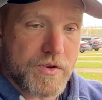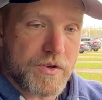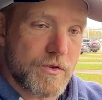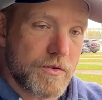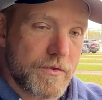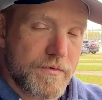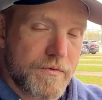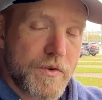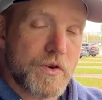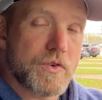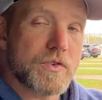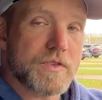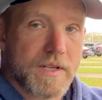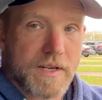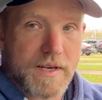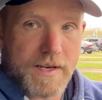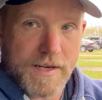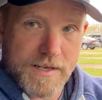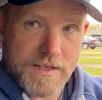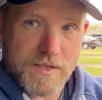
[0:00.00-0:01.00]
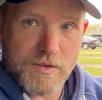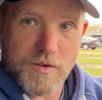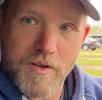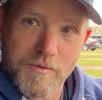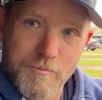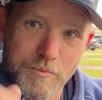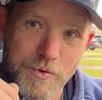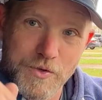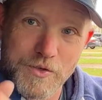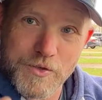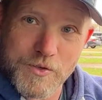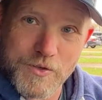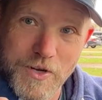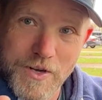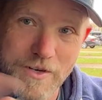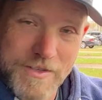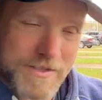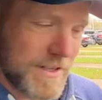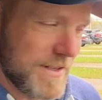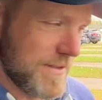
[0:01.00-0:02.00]
So the first thing is put your
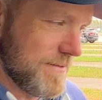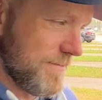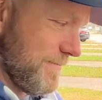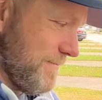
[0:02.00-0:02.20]
chocks in.